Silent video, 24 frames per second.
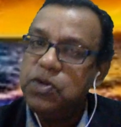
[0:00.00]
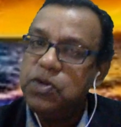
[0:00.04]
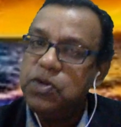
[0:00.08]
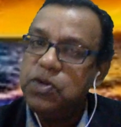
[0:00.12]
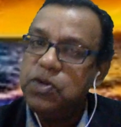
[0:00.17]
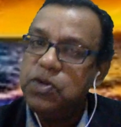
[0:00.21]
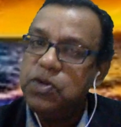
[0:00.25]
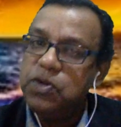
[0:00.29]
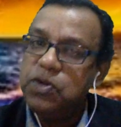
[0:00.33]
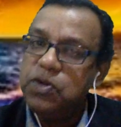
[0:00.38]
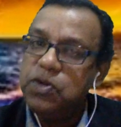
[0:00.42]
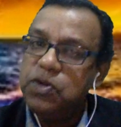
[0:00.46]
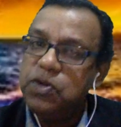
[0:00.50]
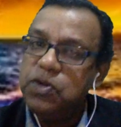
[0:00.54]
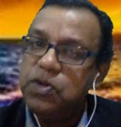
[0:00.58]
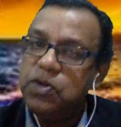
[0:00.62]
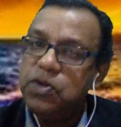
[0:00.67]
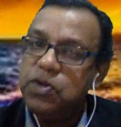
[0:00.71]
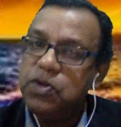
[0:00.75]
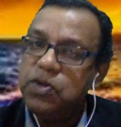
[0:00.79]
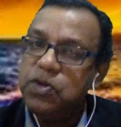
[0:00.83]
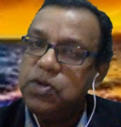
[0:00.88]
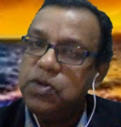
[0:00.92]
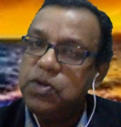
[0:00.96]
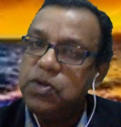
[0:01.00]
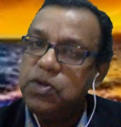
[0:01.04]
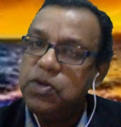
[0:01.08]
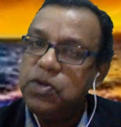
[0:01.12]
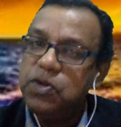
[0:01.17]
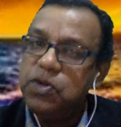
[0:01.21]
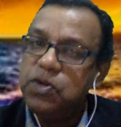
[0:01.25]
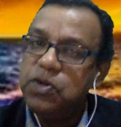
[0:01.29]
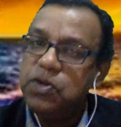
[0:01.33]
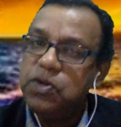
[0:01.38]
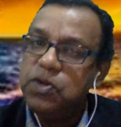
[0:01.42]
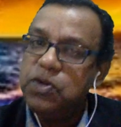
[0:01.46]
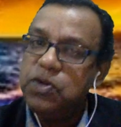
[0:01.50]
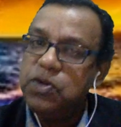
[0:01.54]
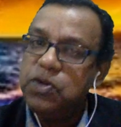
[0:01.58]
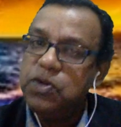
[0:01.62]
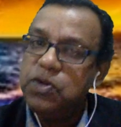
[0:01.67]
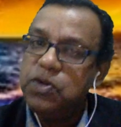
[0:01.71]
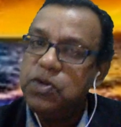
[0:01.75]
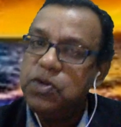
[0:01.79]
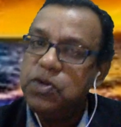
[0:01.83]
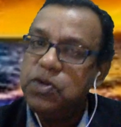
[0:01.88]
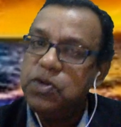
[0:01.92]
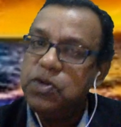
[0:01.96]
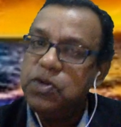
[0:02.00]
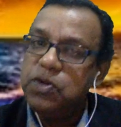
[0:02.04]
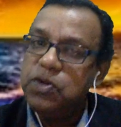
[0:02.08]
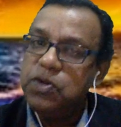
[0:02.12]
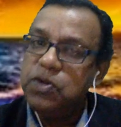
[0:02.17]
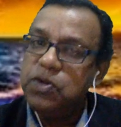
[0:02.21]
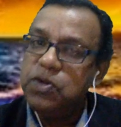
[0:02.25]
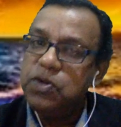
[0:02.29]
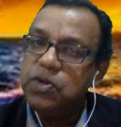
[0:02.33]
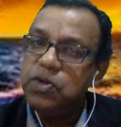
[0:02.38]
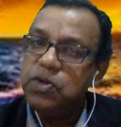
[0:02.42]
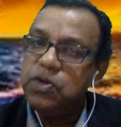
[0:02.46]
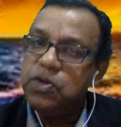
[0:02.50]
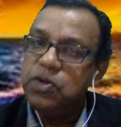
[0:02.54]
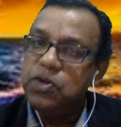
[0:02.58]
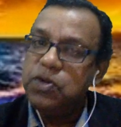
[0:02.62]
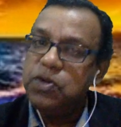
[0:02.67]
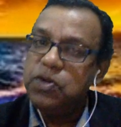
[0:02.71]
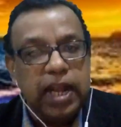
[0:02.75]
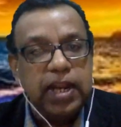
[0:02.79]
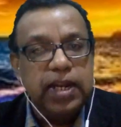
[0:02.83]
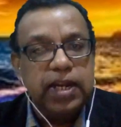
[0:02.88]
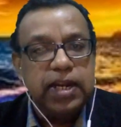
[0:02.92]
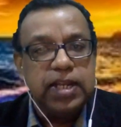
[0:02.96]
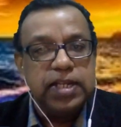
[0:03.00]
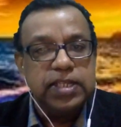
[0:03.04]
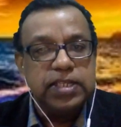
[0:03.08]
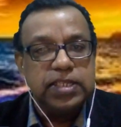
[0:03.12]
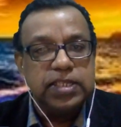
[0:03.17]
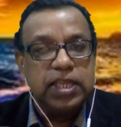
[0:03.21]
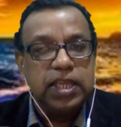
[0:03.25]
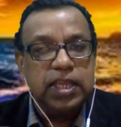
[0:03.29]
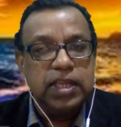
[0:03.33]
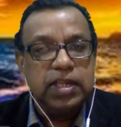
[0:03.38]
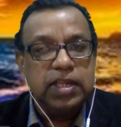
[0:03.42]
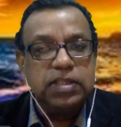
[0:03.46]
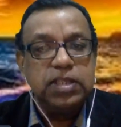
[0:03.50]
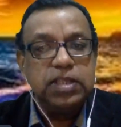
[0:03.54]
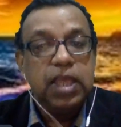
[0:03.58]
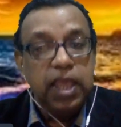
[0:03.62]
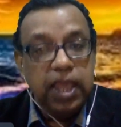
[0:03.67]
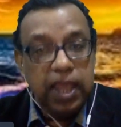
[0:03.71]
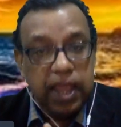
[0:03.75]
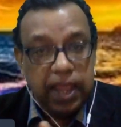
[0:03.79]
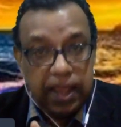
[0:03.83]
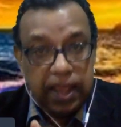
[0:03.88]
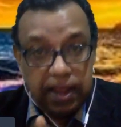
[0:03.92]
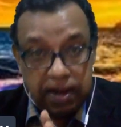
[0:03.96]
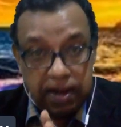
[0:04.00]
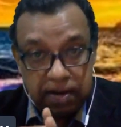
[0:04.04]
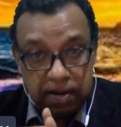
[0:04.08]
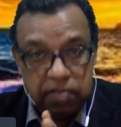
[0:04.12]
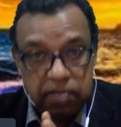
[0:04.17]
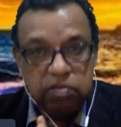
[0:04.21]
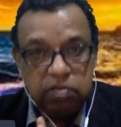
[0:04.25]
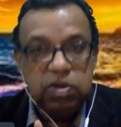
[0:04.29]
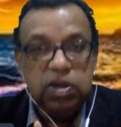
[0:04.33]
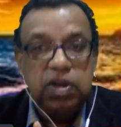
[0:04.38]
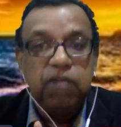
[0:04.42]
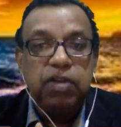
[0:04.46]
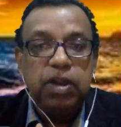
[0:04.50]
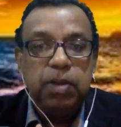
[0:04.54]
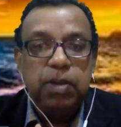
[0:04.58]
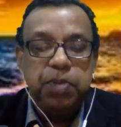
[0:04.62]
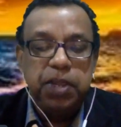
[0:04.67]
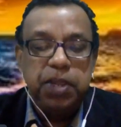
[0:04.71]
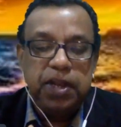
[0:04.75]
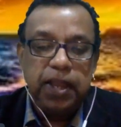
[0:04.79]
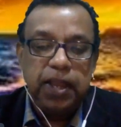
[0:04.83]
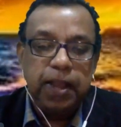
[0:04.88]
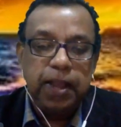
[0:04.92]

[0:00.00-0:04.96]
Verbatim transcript: Okay, so these are the ways you can actually discover talent and skills and develop it.